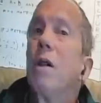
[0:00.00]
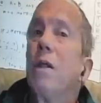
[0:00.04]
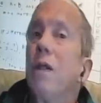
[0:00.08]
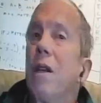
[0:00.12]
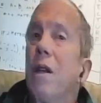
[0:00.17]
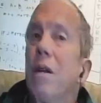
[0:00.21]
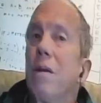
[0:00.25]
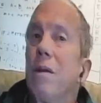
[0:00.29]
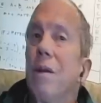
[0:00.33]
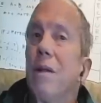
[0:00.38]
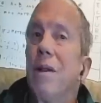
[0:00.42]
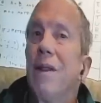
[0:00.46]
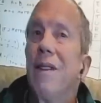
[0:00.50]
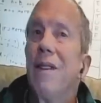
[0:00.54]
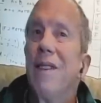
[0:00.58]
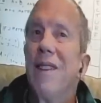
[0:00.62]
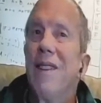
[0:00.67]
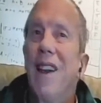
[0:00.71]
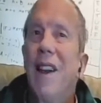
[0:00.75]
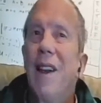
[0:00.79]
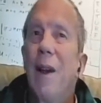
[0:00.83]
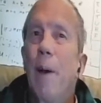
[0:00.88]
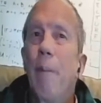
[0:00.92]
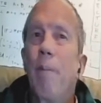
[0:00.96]
to
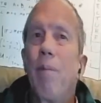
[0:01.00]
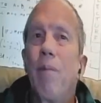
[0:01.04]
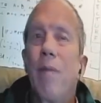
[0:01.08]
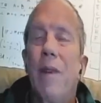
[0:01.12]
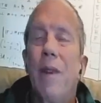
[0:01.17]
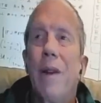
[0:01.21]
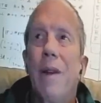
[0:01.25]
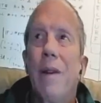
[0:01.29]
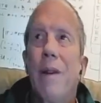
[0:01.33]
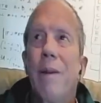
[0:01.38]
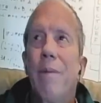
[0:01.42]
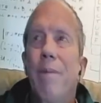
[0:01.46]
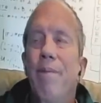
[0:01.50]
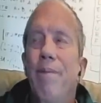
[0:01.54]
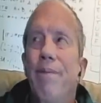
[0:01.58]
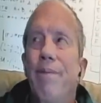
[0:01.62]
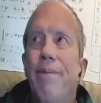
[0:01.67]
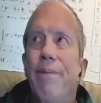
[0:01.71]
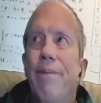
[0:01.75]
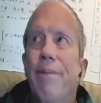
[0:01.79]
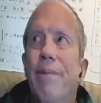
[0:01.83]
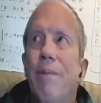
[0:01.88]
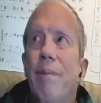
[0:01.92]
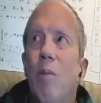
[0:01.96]
the
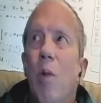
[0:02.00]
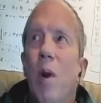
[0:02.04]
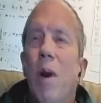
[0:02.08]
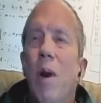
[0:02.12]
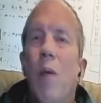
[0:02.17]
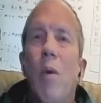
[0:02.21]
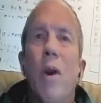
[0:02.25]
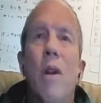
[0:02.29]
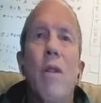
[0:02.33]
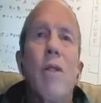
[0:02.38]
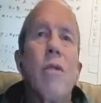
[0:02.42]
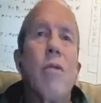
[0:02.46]
one, one of the